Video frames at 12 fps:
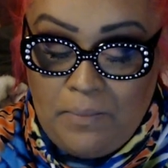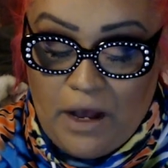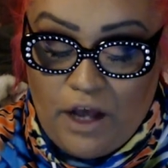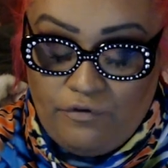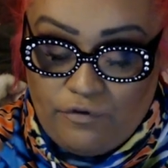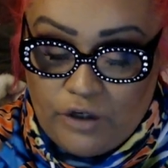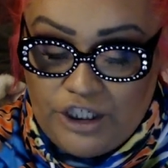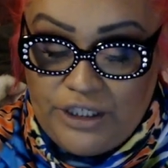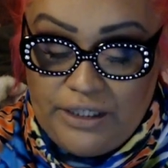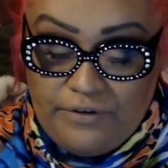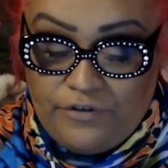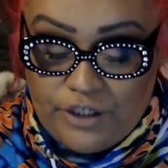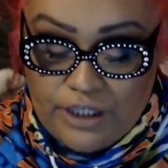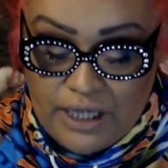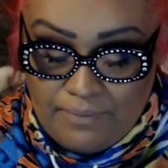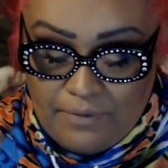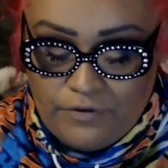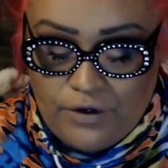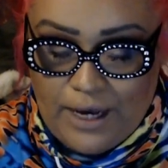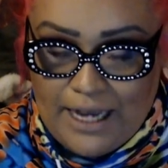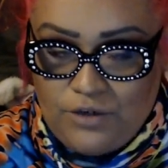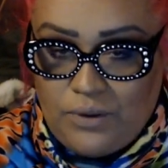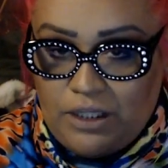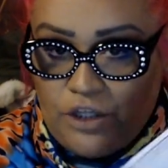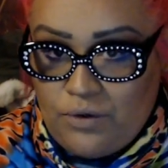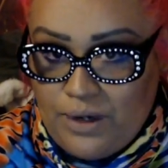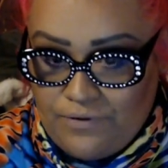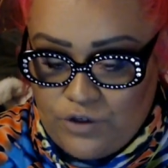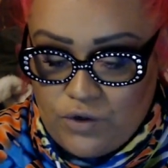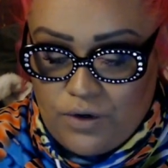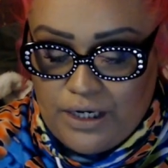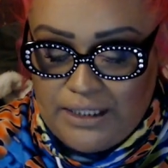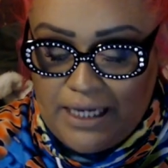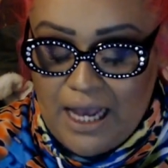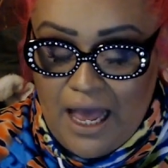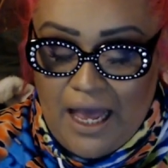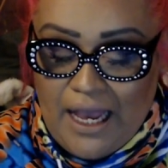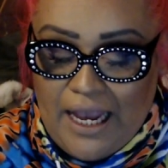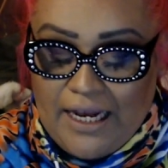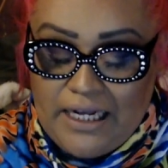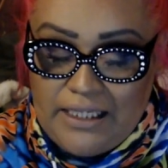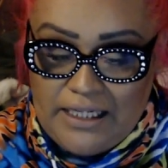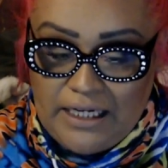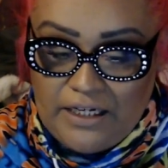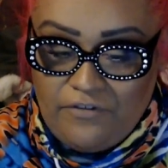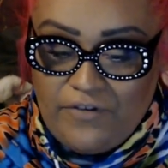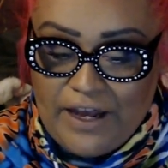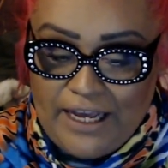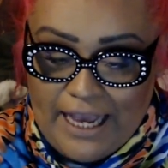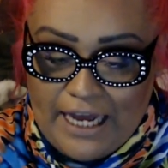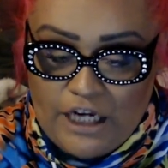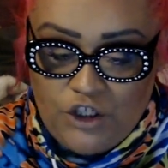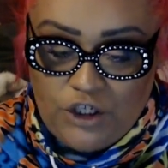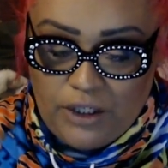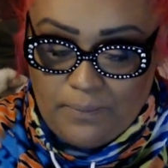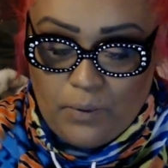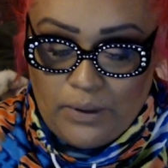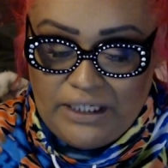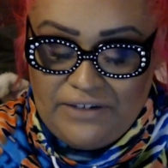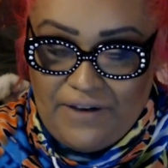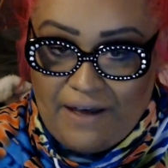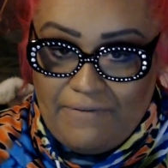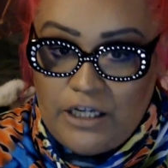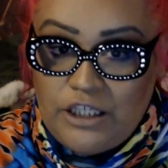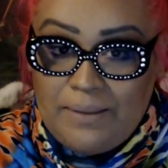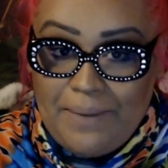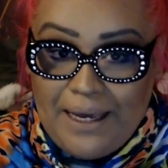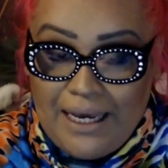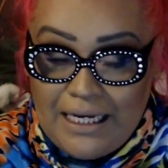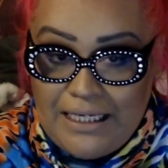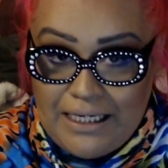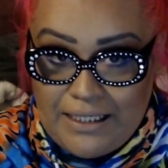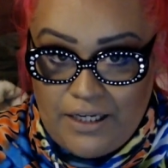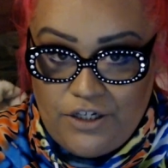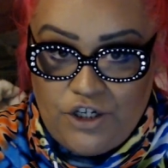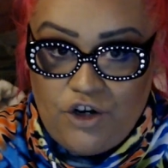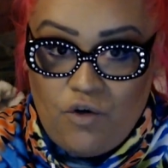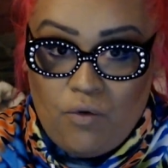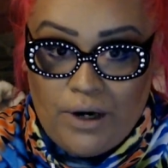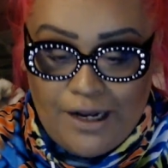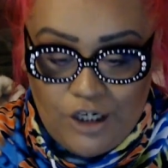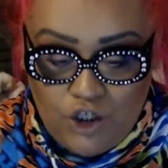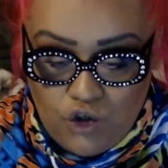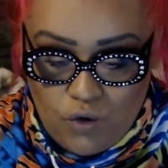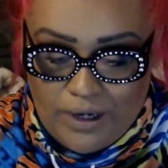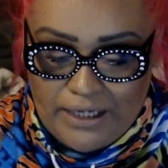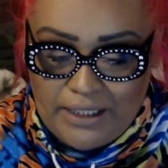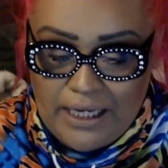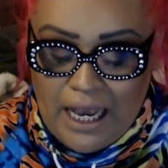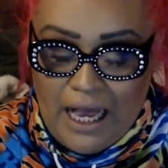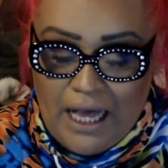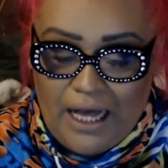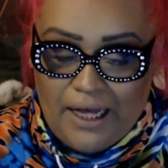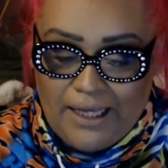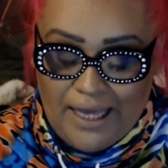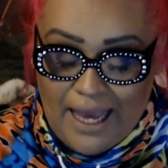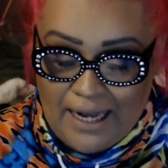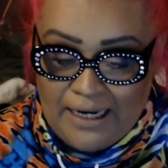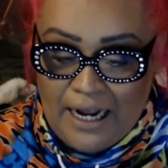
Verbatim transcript: Unfortunately for some of you guys with the three of swords, it could signify getting to the point of having to make a decision or a choice. Again,